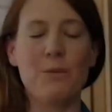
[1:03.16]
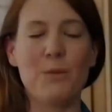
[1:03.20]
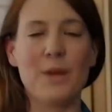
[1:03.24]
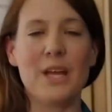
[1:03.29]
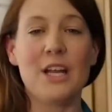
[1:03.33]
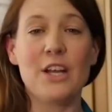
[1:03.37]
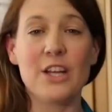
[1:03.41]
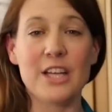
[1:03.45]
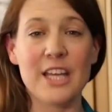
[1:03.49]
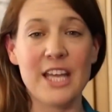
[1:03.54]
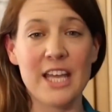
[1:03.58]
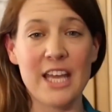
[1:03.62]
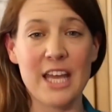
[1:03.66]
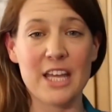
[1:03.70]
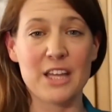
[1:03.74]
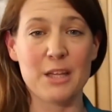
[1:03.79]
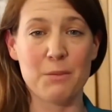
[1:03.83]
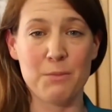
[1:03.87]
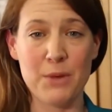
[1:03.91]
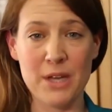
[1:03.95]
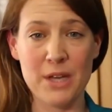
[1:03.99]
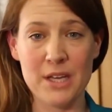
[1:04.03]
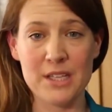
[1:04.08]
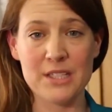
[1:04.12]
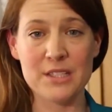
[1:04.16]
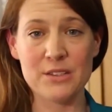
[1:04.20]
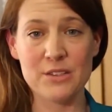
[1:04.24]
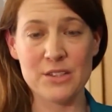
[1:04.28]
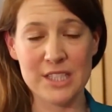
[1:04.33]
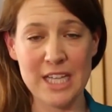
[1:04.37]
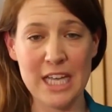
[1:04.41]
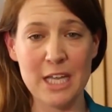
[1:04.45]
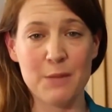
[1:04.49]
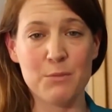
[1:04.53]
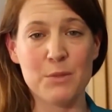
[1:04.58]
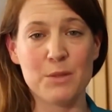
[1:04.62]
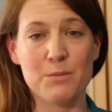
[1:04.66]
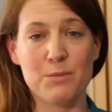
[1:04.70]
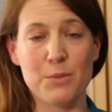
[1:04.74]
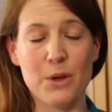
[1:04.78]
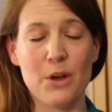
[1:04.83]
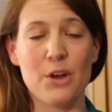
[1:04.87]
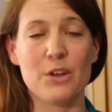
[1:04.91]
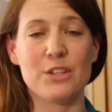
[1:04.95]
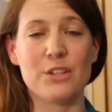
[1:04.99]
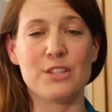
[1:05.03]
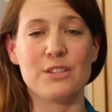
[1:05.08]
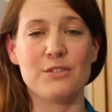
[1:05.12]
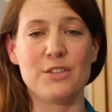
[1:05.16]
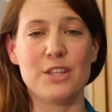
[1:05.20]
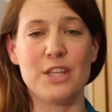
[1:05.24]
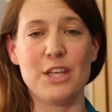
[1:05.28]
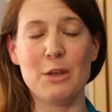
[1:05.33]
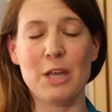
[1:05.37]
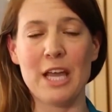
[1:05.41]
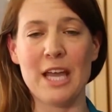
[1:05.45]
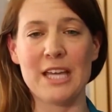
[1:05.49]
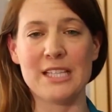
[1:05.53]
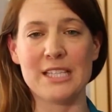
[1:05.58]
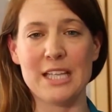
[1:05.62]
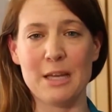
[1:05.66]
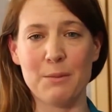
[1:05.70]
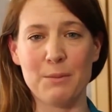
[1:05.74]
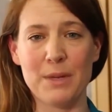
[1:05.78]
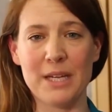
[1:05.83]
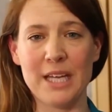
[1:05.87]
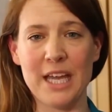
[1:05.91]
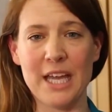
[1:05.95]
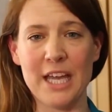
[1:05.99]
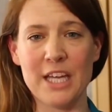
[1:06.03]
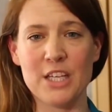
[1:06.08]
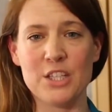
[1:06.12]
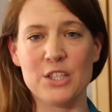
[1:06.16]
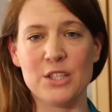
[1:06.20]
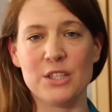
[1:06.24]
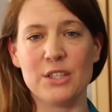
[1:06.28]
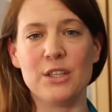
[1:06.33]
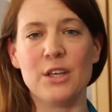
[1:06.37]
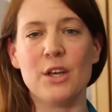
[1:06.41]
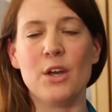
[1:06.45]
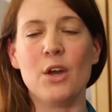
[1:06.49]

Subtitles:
we're looking at the personal statement part of the UCAS application,